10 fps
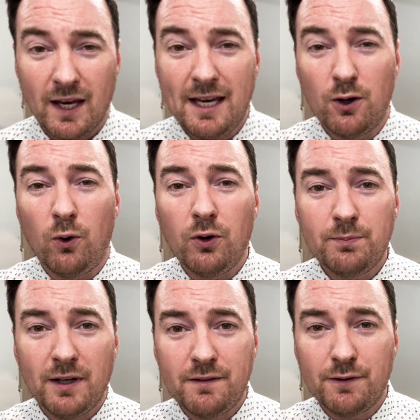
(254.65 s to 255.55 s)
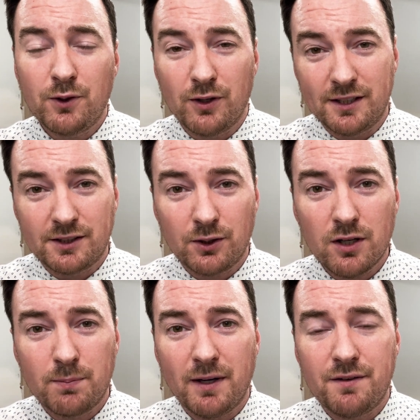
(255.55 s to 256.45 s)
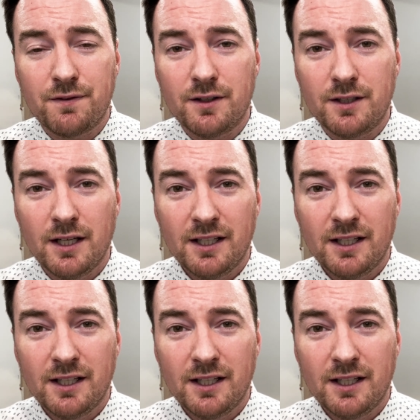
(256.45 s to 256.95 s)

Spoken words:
In Old Bedford or Historic Bedford,